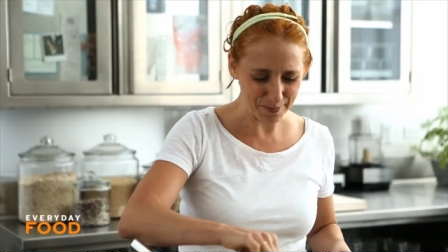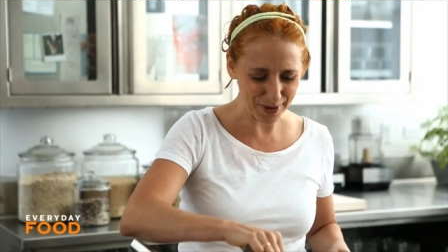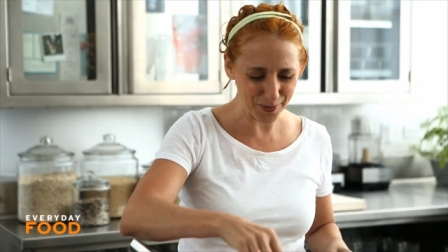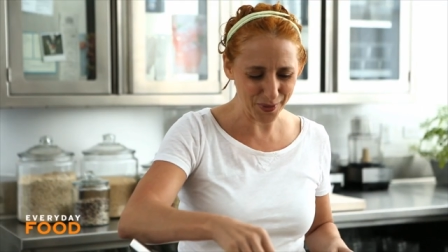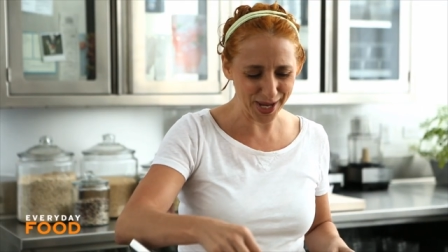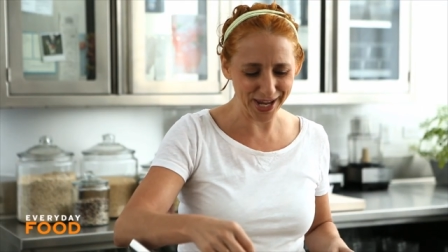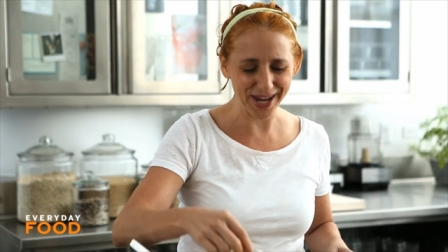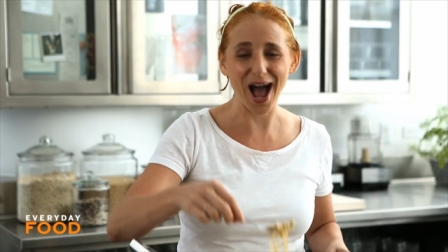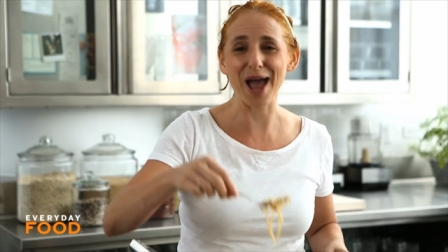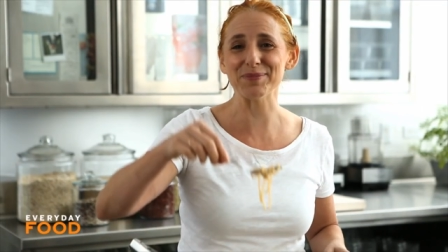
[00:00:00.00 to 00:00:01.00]
And by
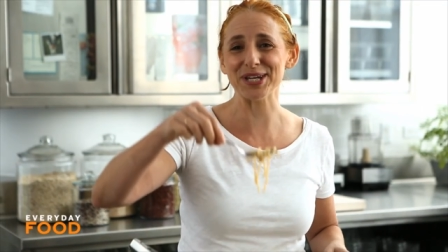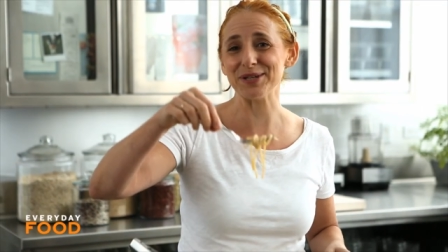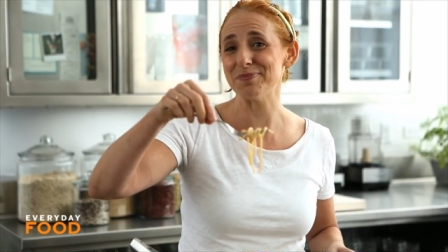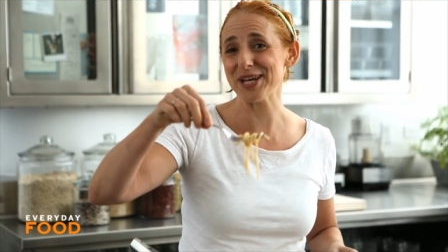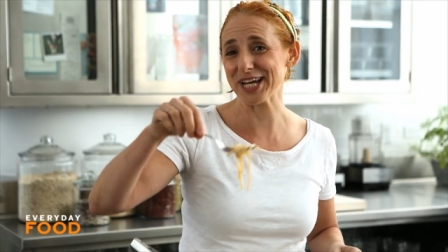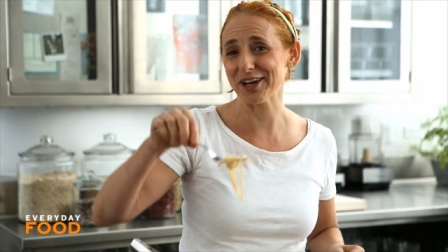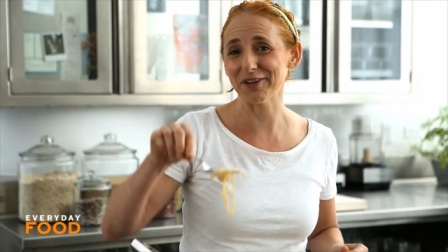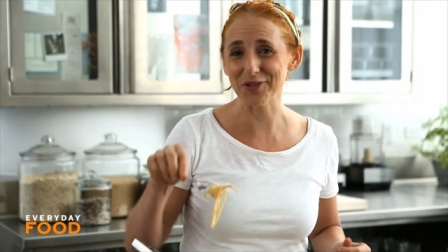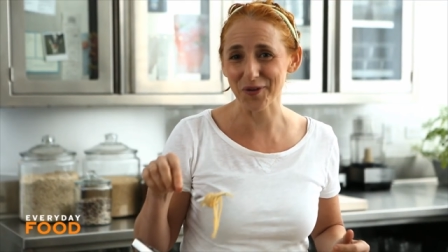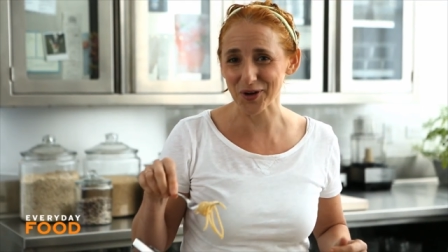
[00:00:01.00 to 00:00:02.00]
we, I mean me,
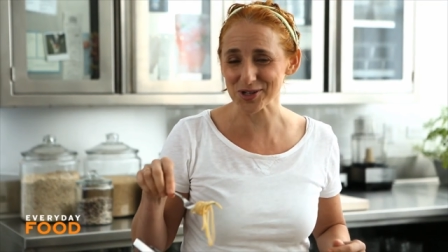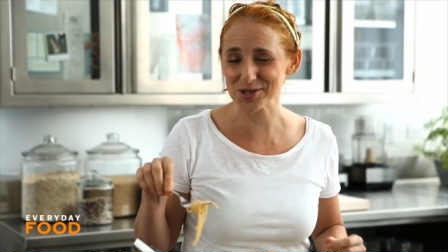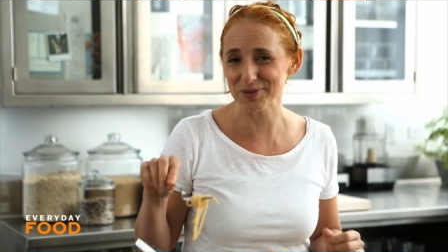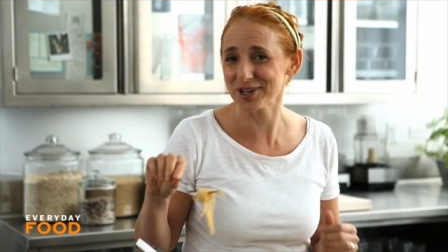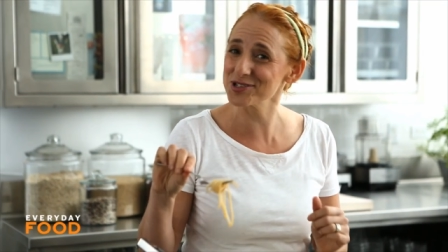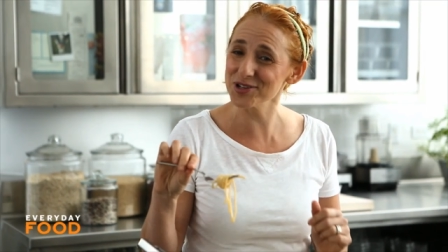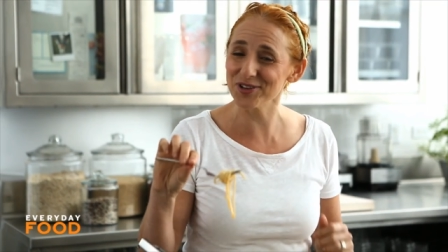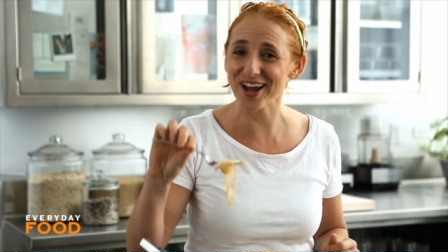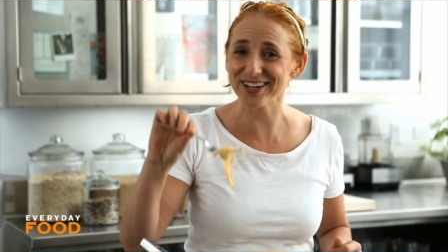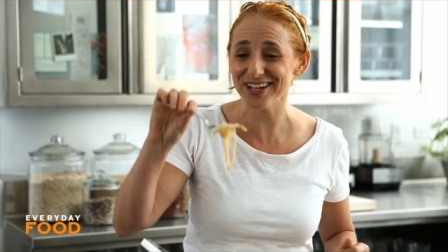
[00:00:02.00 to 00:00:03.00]
of course, because
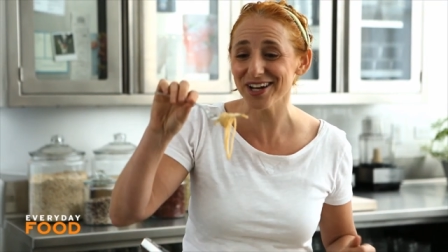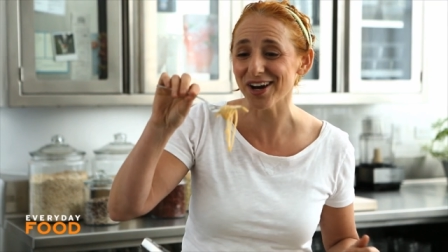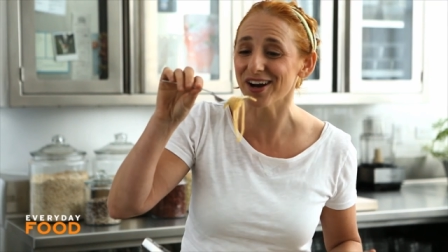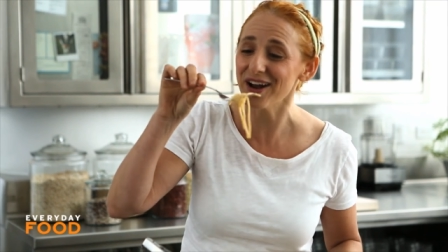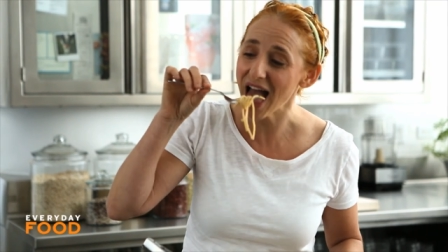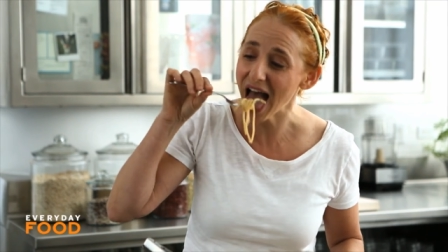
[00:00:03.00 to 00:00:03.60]
you're not here.